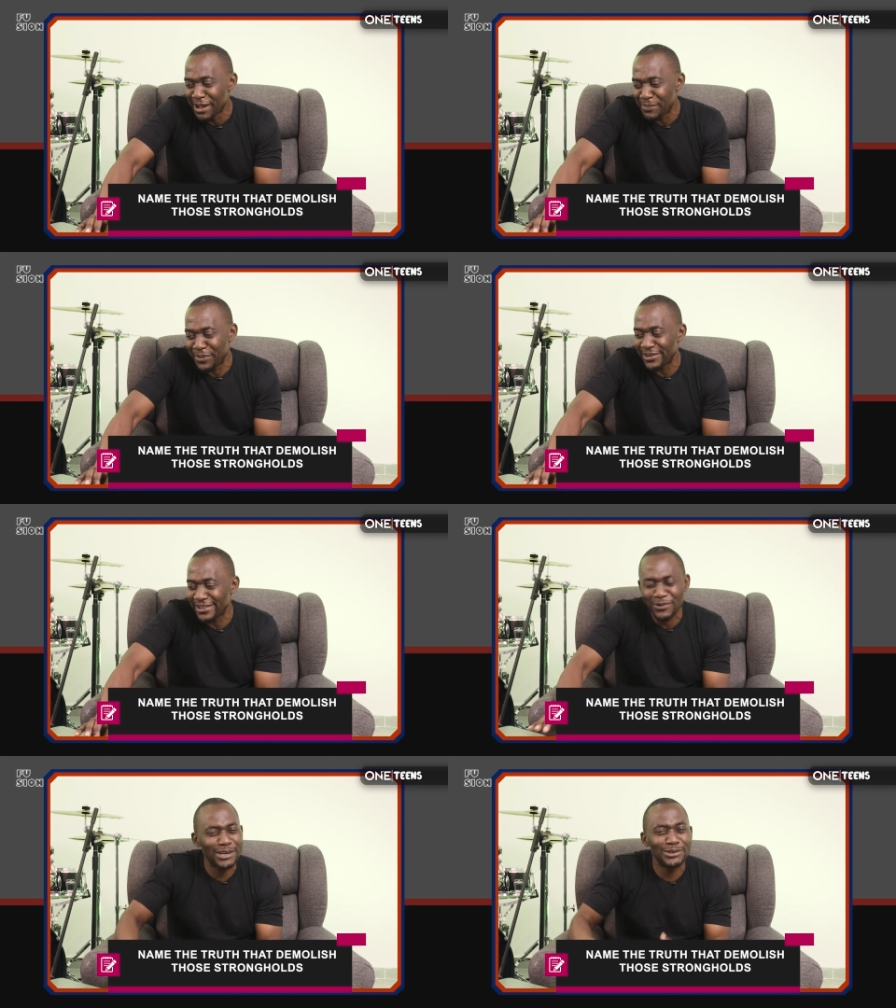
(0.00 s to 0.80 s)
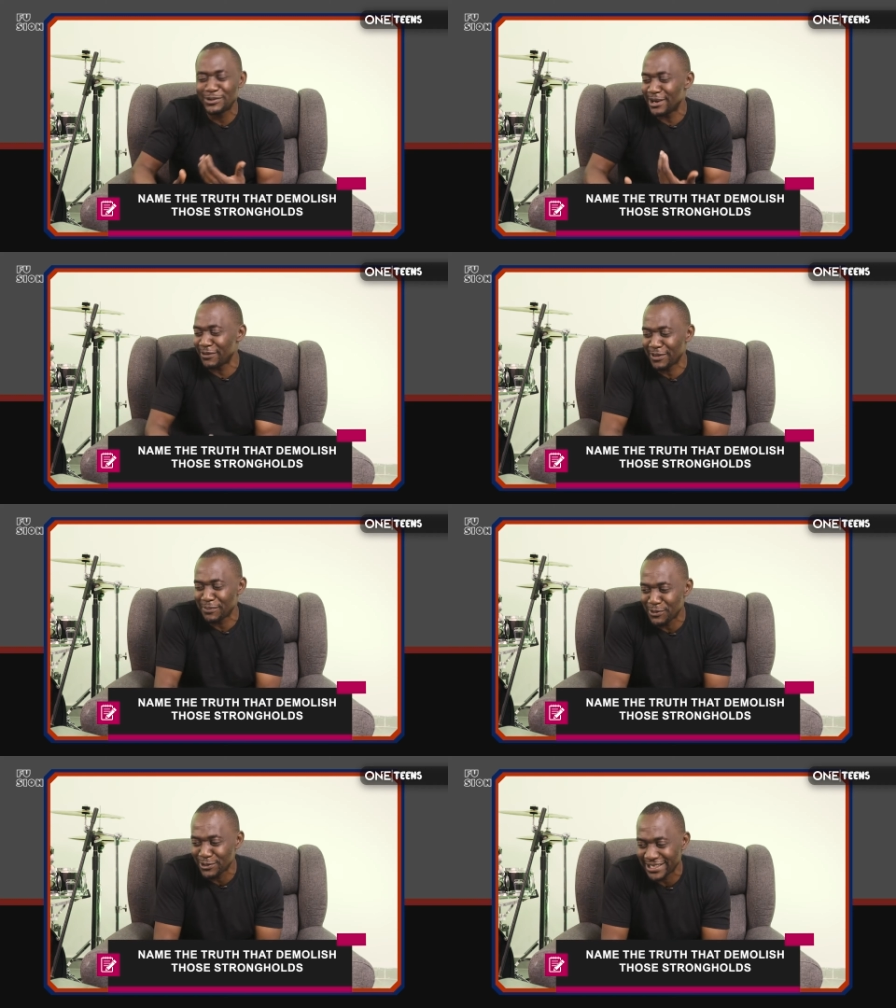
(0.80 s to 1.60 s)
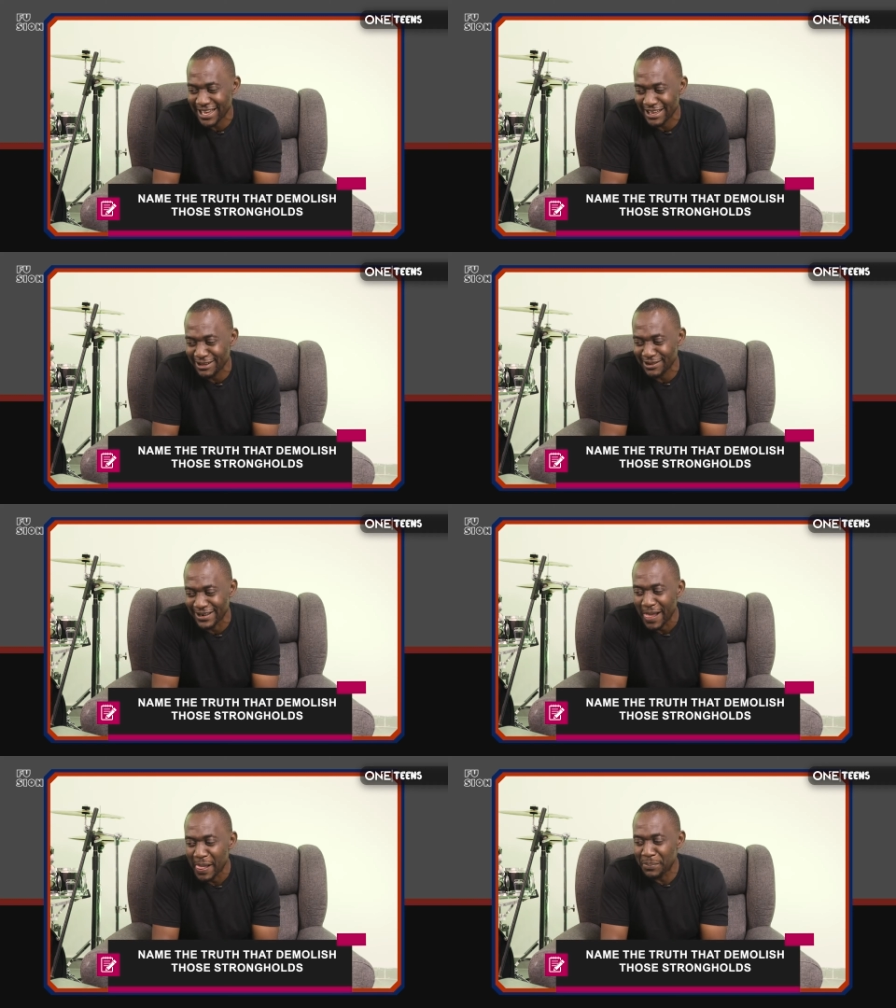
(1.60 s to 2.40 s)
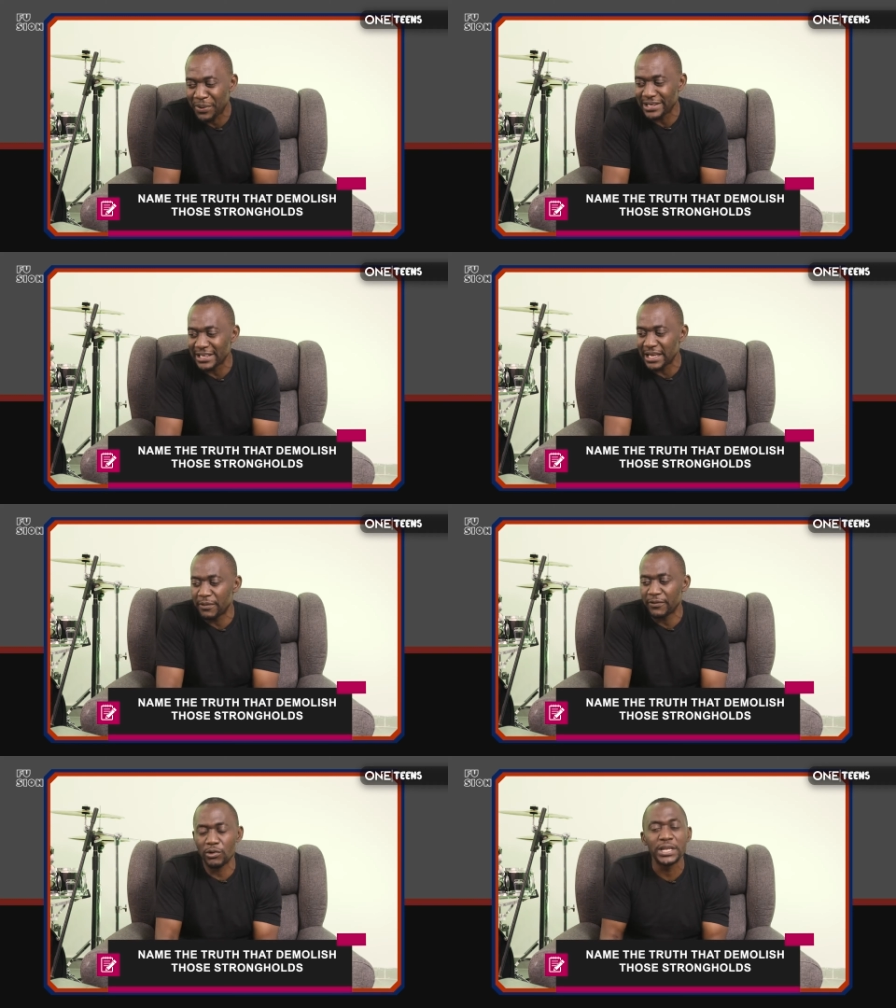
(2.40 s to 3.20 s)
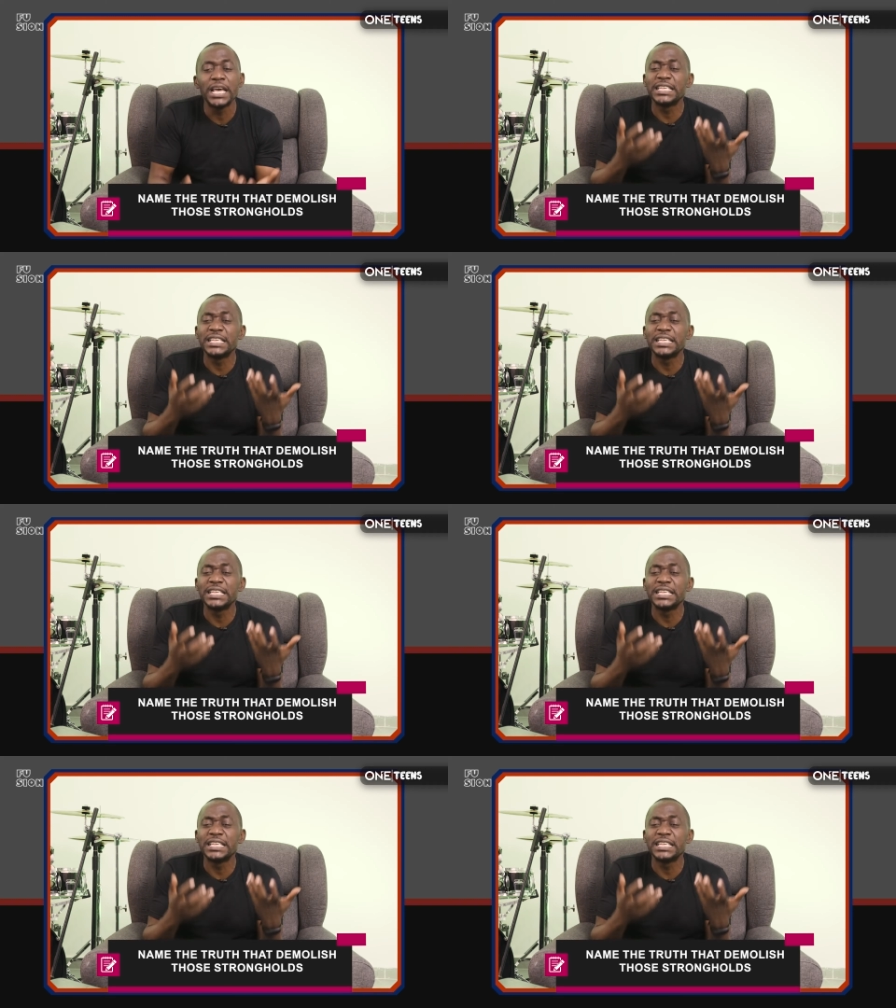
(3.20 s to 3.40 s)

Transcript: Praise, we are children of the Most High God. Praise the name of the Lord.